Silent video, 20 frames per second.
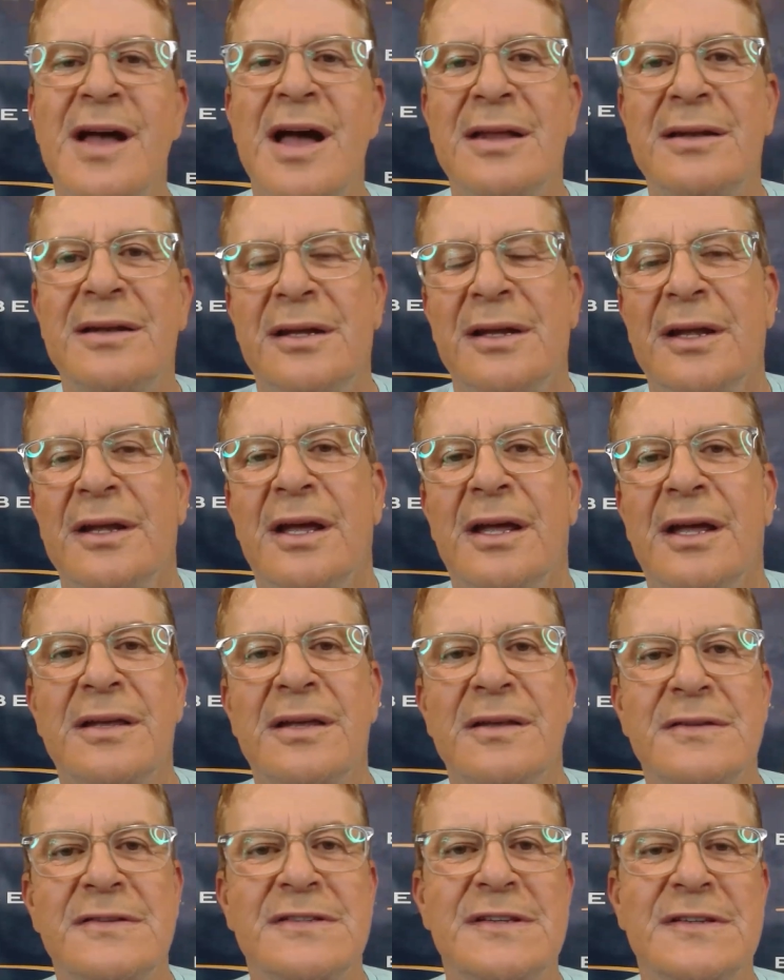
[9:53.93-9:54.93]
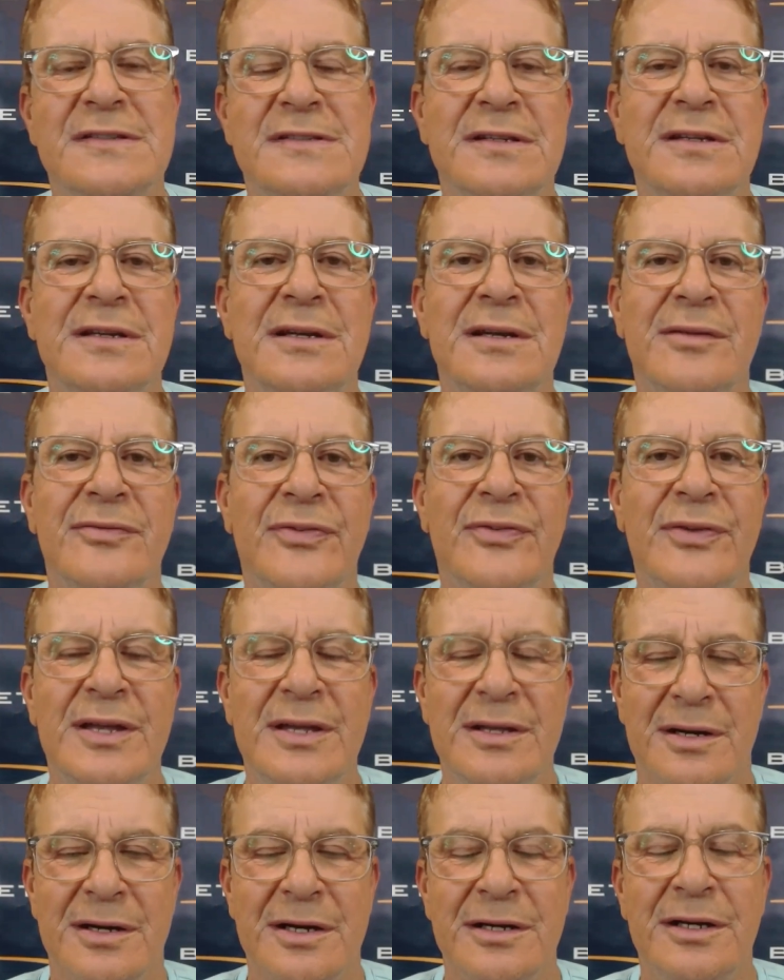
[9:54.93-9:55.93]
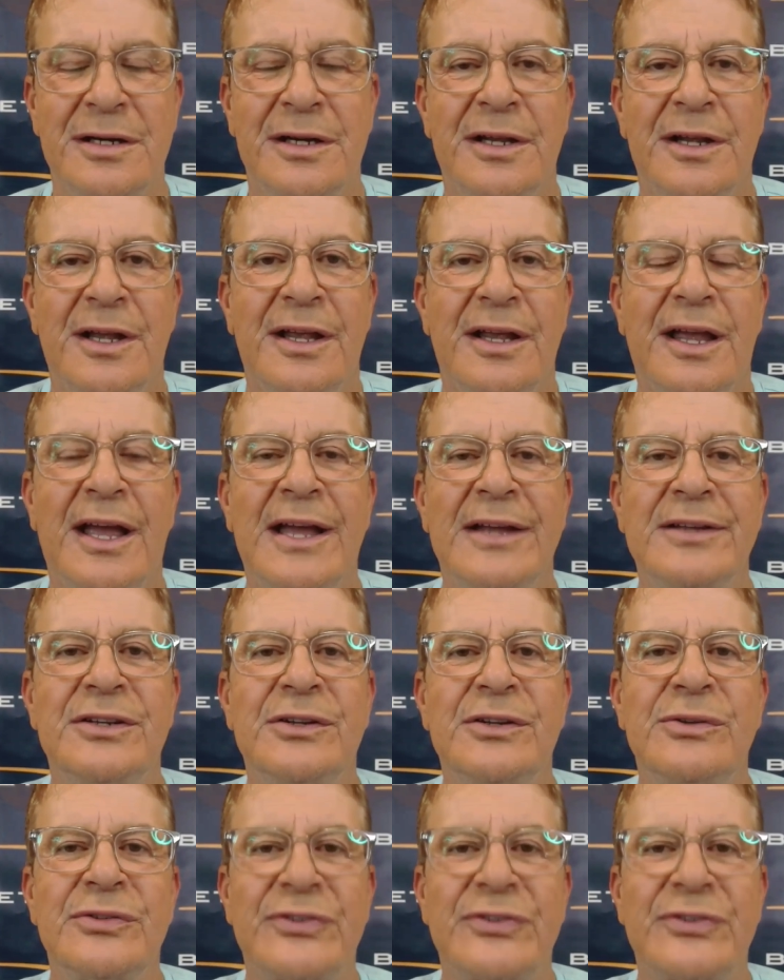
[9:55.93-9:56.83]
he's not a consistent enough hitter.